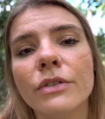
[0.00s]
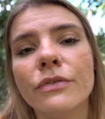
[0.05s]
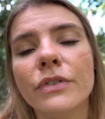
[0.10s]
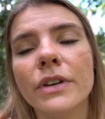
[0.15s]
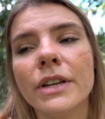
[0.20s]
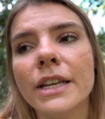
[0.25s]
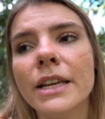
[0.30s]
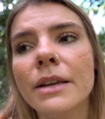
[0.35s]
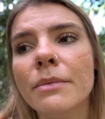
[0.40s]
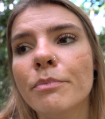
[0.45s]

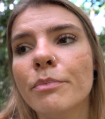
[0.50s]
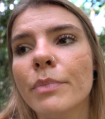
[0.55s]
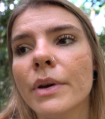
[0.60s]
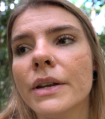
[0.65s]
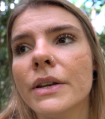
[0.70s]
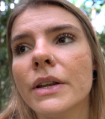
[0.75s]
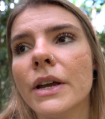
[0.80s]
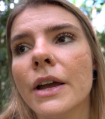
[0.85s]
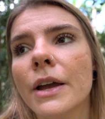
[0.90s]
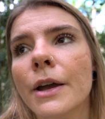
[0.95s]
feeding,
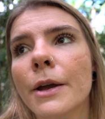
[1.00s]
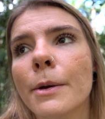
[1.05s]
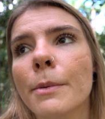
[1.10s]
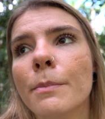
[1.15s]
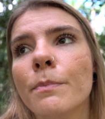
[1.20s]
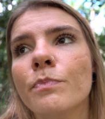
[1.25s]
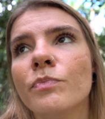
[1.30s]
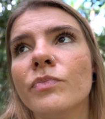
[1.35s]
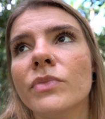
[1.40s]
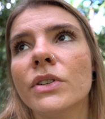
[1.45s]
but
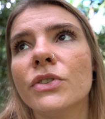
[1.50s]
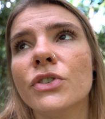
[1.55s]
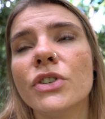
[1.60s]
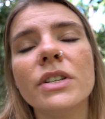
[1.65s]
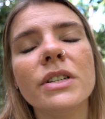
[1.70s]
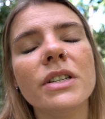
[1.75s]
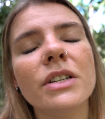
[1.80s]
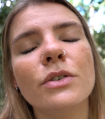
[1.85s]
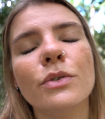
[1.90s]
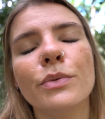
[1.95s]

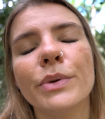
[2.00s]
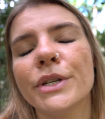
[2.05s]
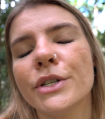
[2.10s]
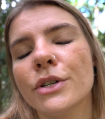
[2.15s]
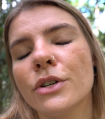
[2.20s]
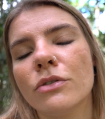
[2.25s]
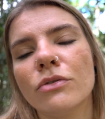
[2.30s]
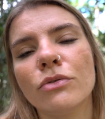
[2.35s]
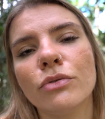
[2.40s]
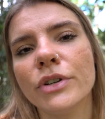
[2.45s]
just a
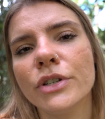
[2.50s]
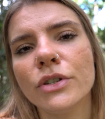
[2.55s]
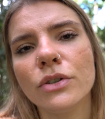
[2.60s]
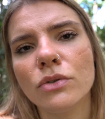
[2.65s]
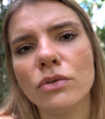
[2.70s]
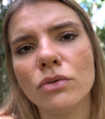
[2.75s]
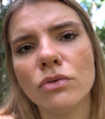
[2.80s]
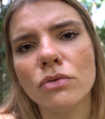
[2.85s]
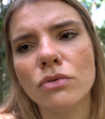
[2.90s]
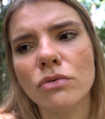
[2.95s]

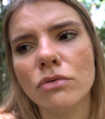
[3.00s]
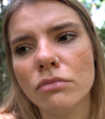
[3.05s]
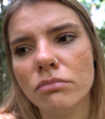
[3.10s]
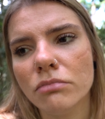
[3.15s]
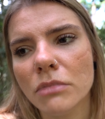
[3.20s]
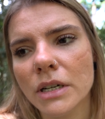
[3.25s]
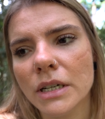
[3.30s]
critical